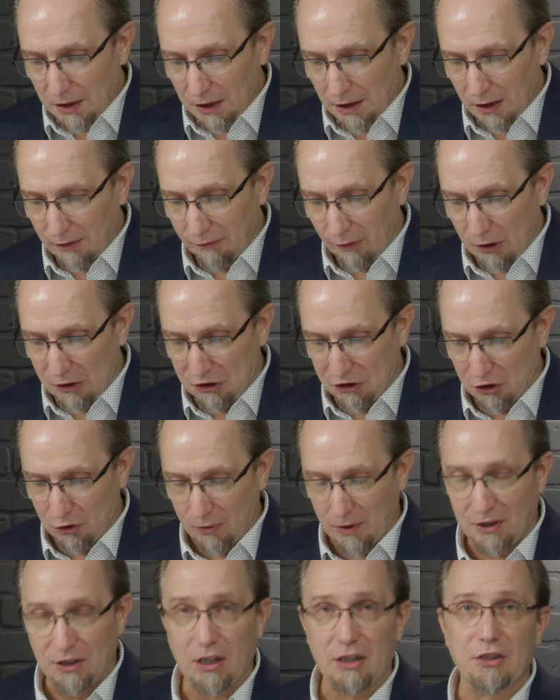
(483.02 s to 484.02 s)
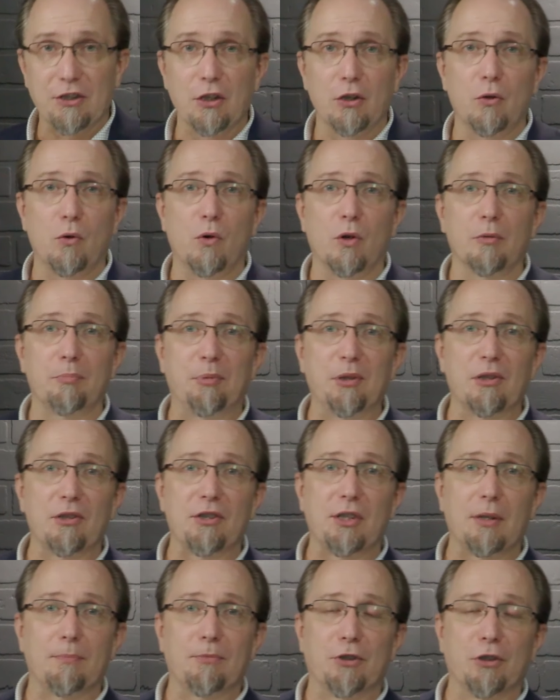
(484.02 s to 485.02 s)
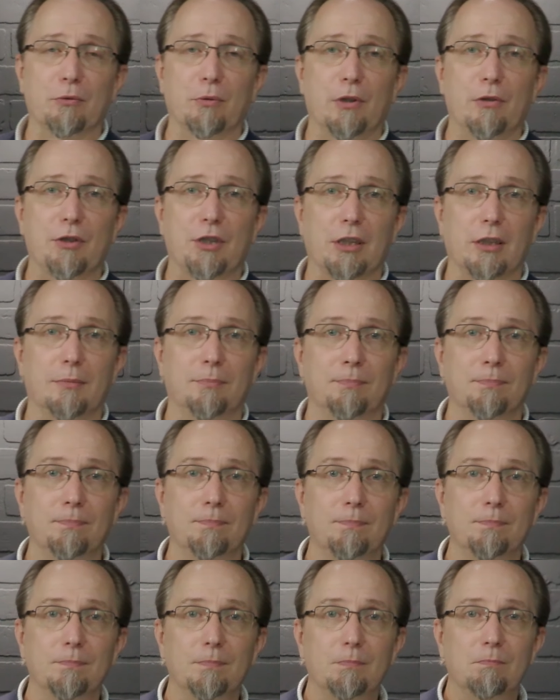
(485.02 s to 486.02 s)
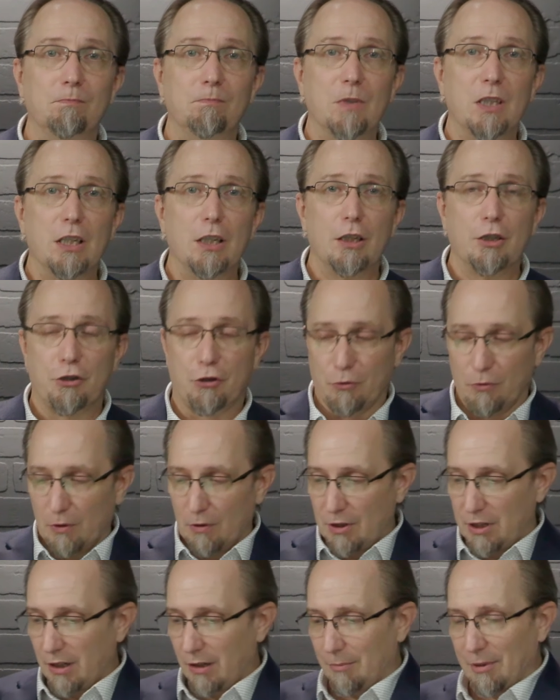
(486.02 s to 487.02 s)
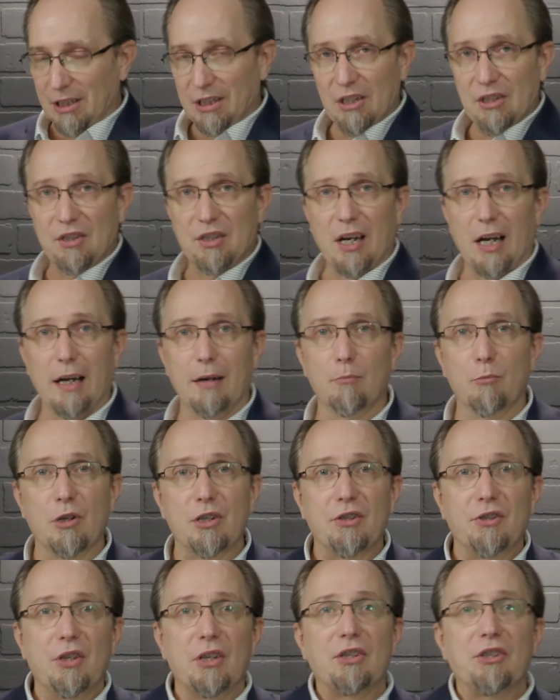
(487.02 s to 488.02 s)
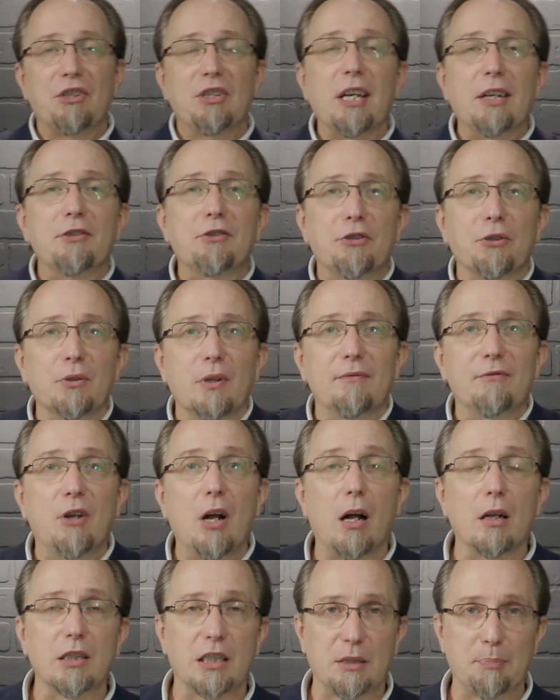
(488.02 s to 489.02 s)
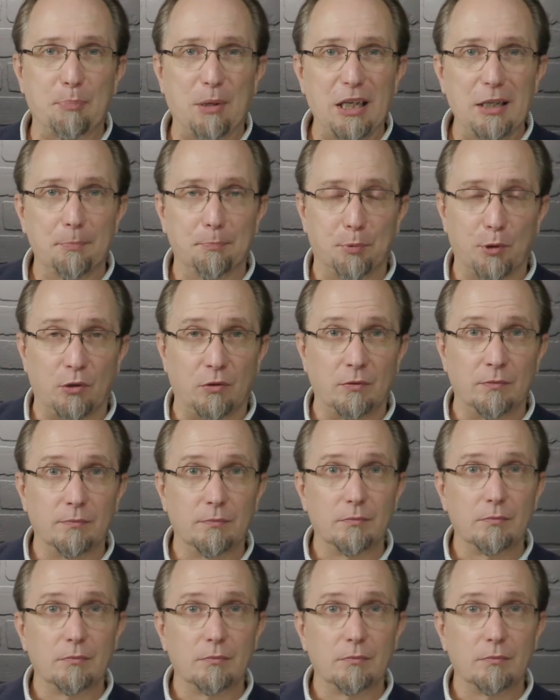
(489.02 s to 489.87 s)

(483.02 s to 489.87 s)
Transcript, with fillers: In verse two, it says, the Lord builds up Jerusalem. Jerusalem at this time was the center of God's people.